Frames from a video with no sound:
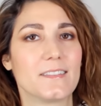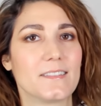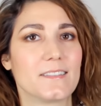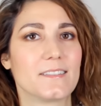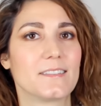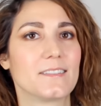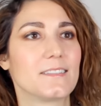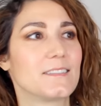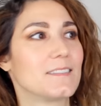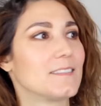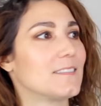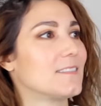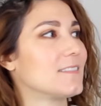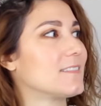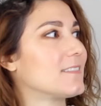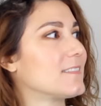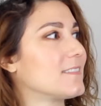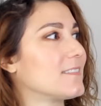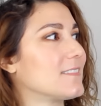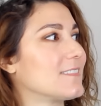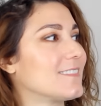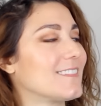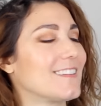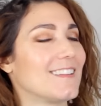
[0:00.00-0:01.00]

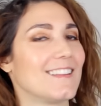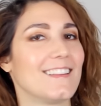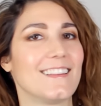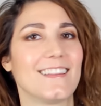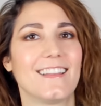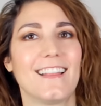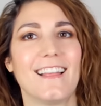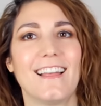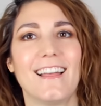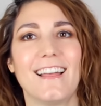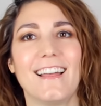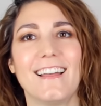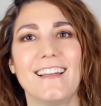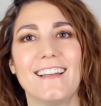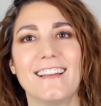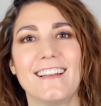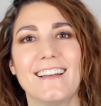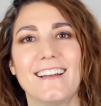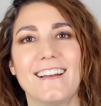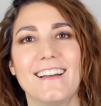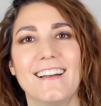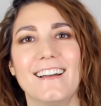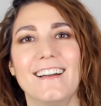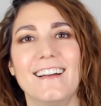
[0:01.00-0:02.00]

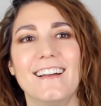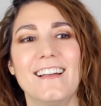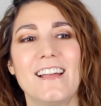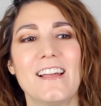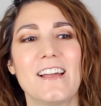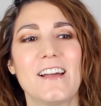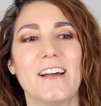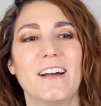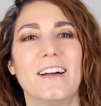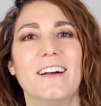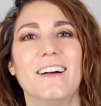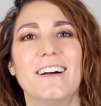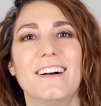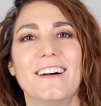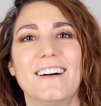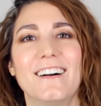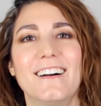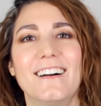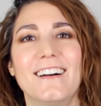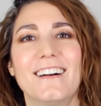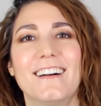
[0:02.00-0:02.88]
This person isn't speaking.